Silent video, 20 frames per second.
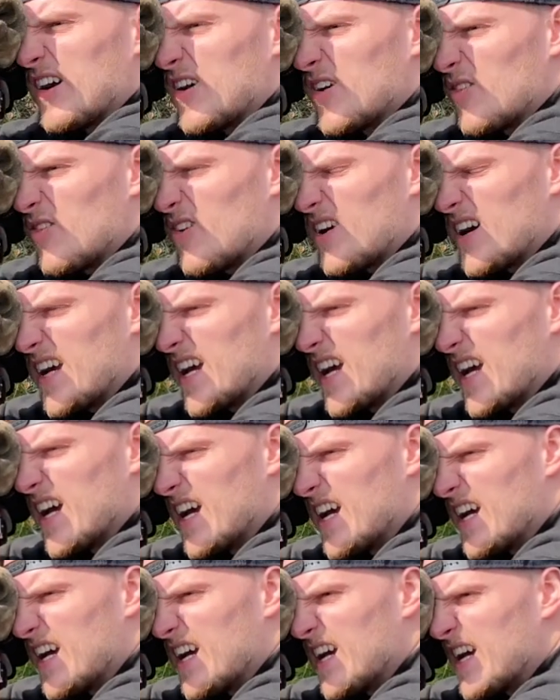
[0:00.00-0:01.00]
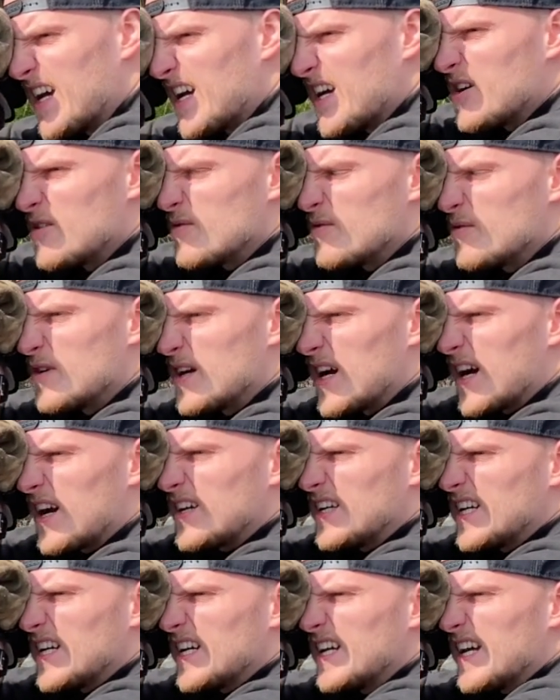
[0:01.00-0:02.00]
Why? How are
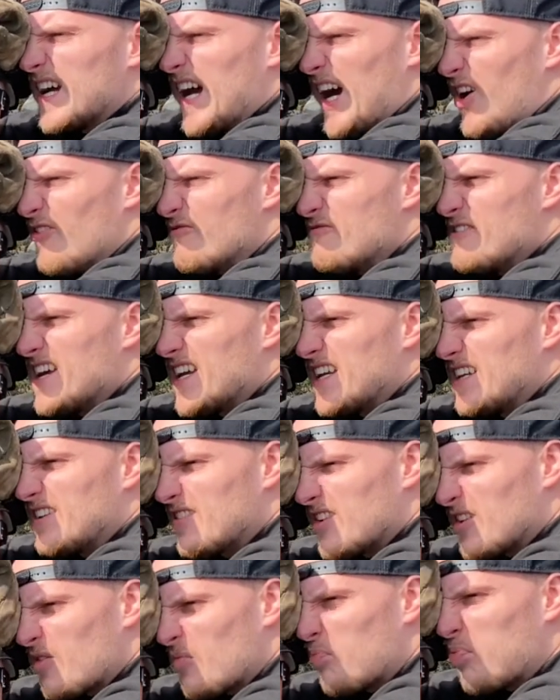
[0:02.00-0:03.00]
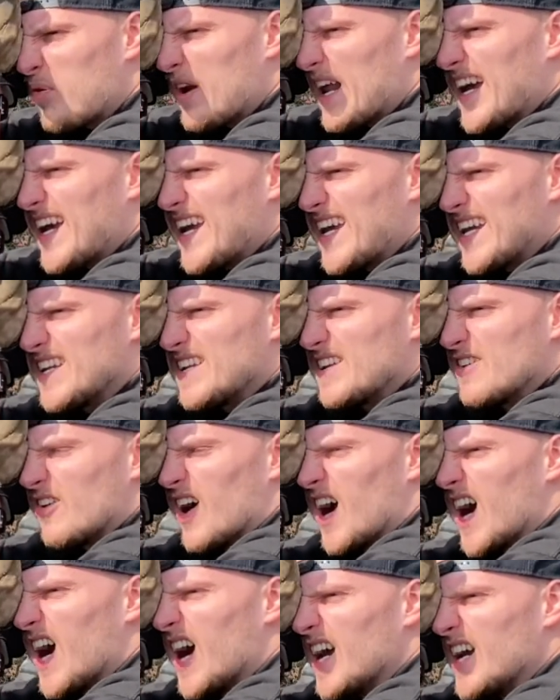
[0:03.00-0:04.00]
you gonna help me? You've got a plank in your
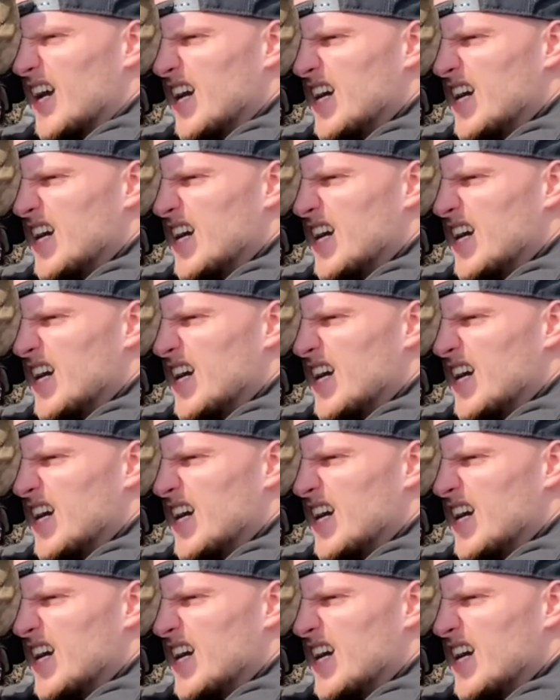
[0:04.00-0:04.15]
eye.